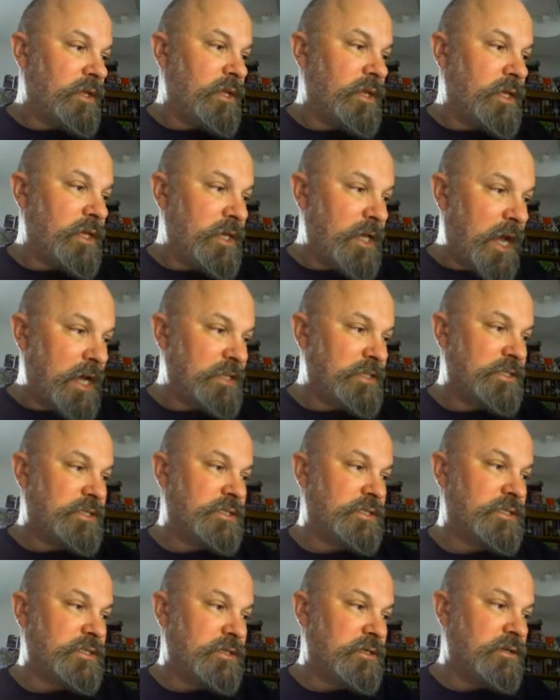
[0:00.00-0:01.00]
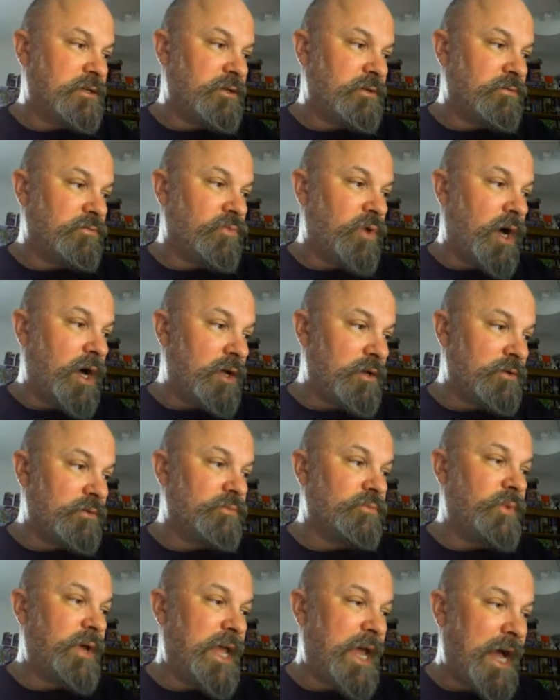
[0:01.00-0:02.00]
yes, well
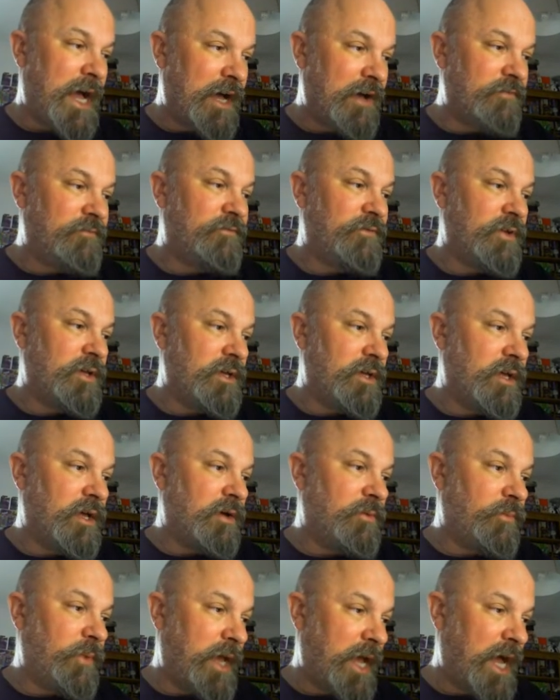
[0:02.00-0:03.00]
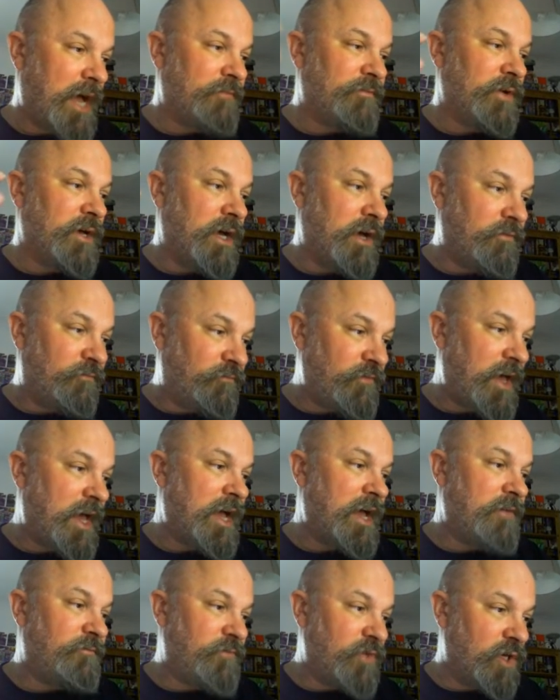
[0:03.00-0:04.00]
we have we have a
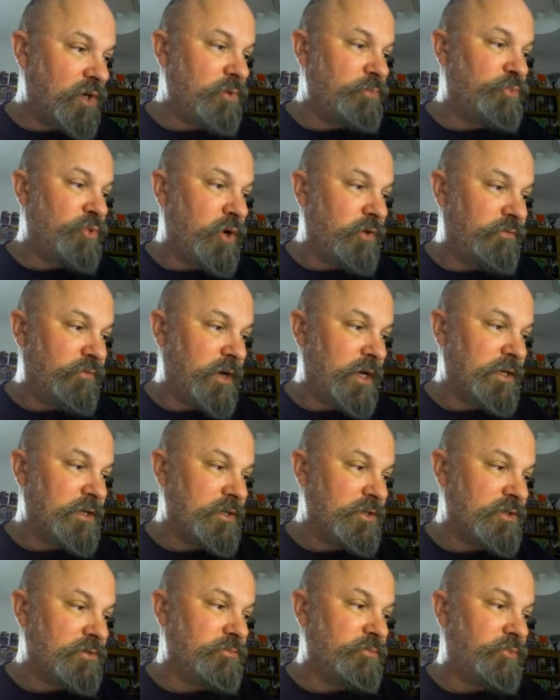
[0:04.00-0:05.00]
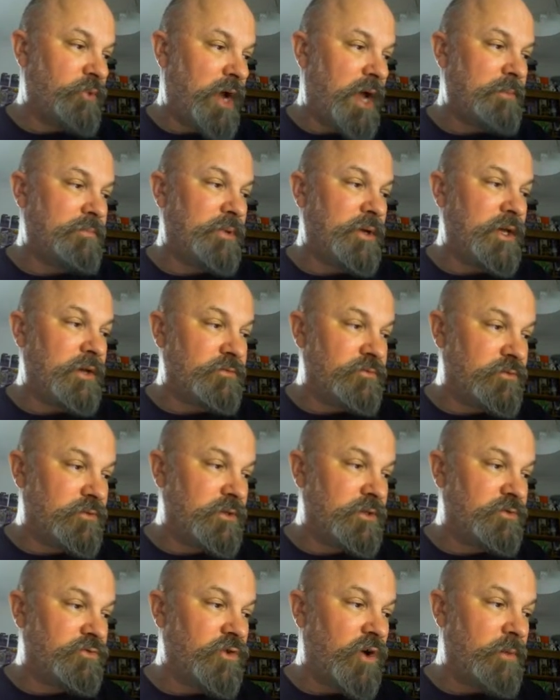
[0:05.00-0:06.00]
fair few proofreaders, Brett, but
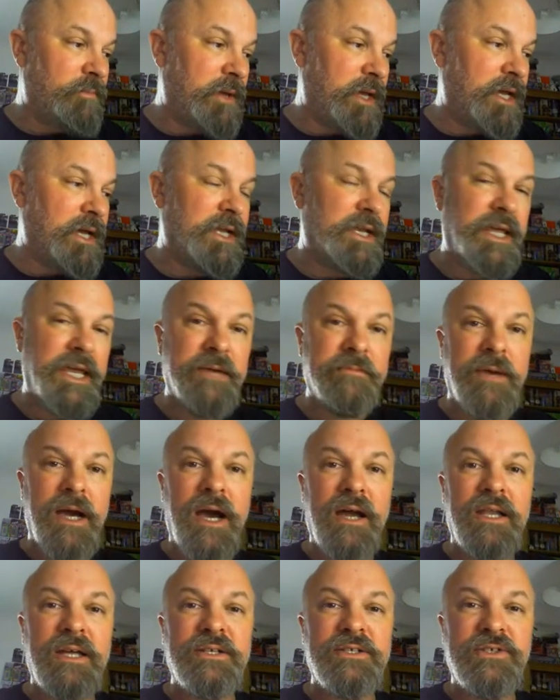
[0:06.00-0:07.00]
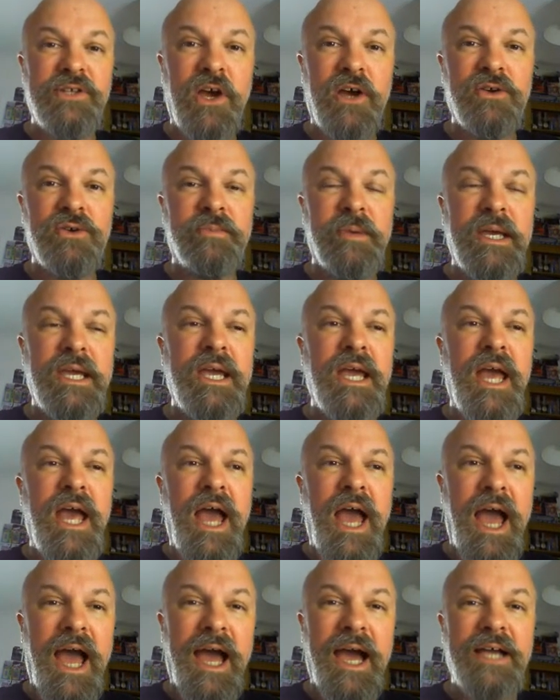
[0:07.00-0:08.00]
drop me an email at toby
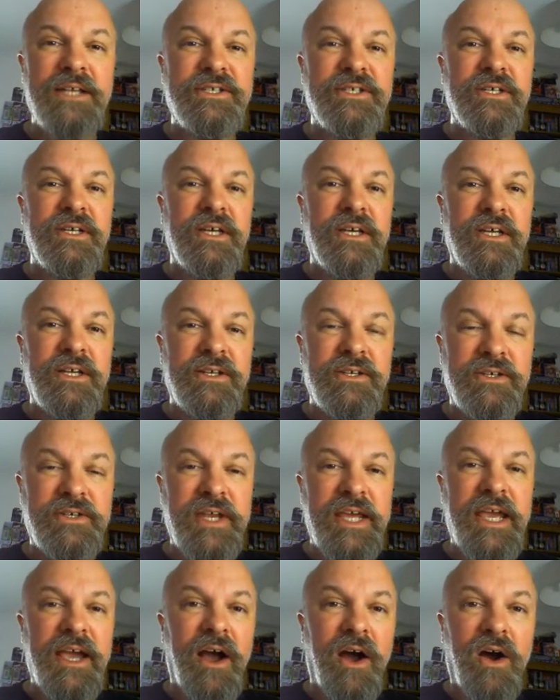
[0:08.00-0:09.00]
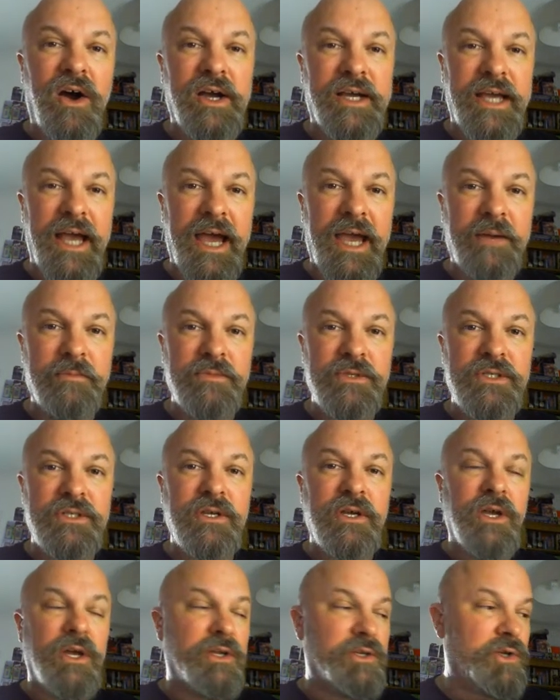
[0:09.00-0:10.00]
at
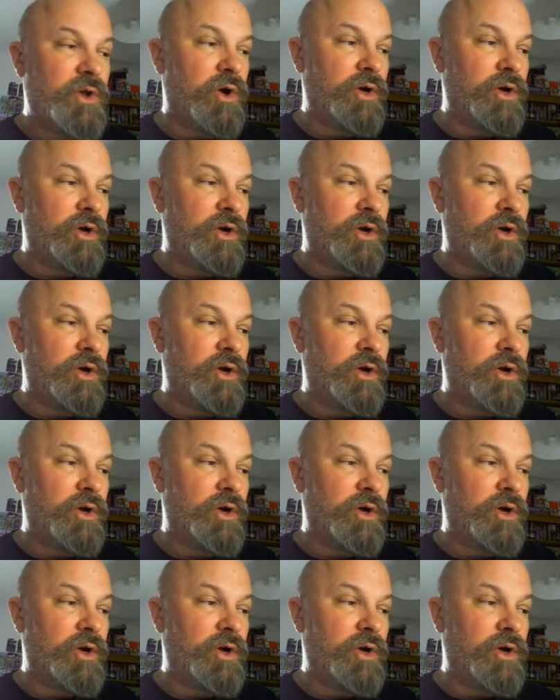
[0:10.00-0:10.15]
drgames.co.uk